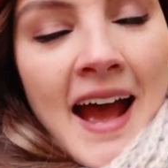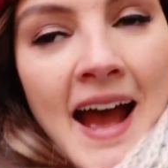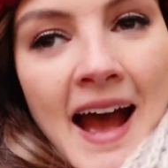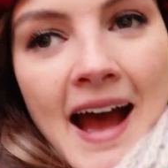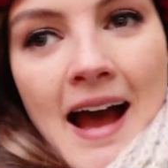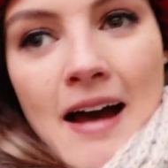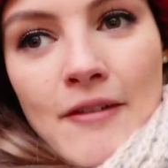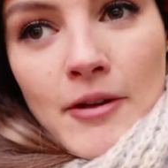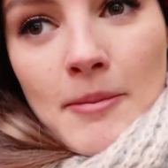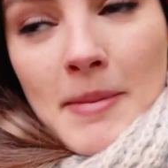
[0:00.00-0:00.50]

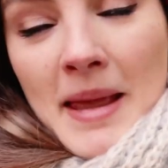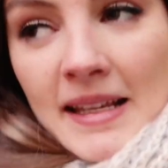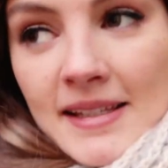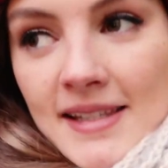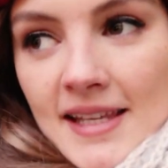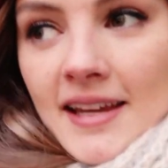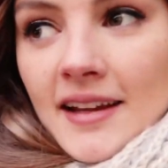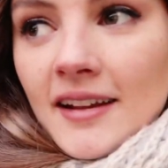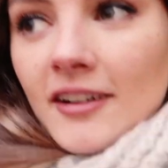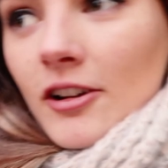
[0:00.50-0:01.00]
have
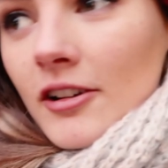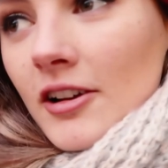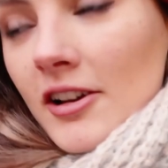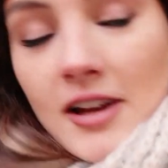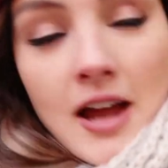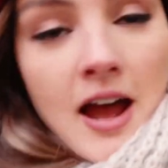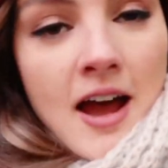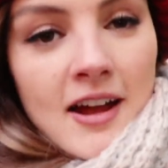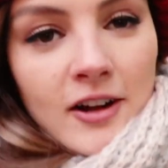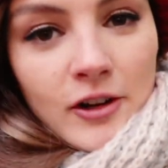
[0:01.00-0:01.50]
amazing
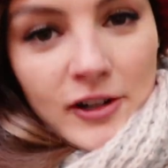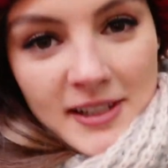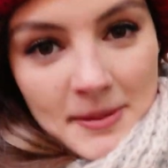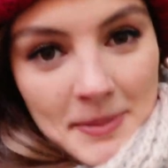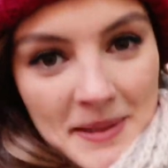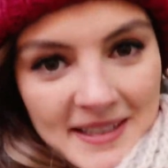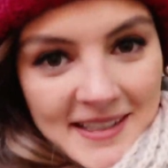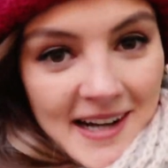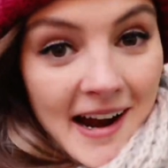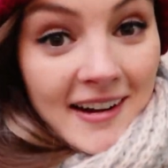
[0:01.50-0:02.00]

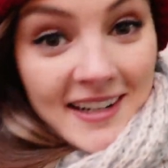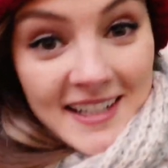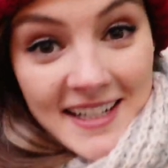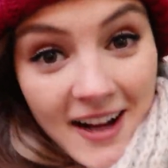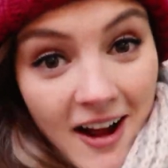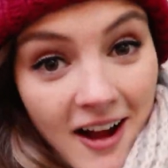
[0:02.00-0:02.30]
Christmas charity